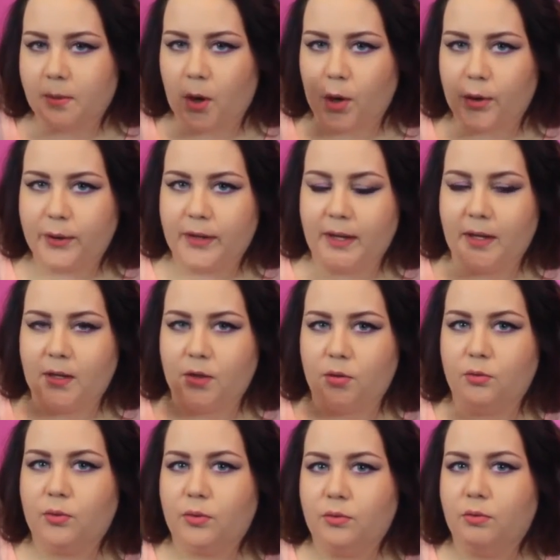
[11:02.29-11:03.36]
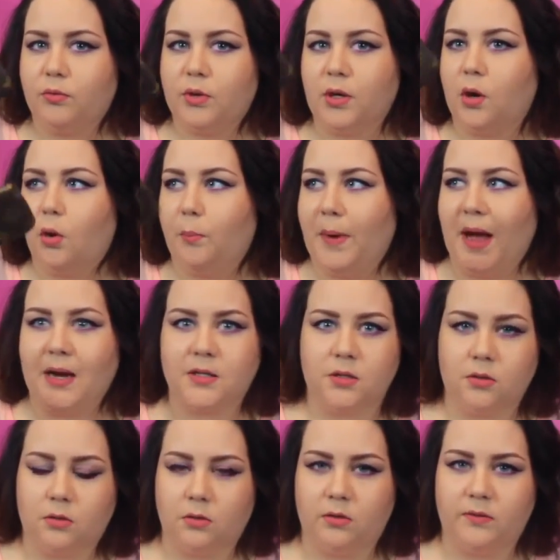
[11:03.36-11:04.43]
apart, you can go back
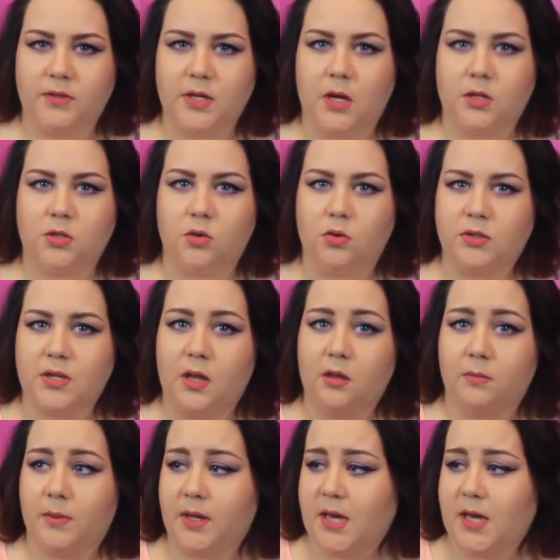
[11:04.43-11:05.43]
to the Louis Vuitton store and tell them,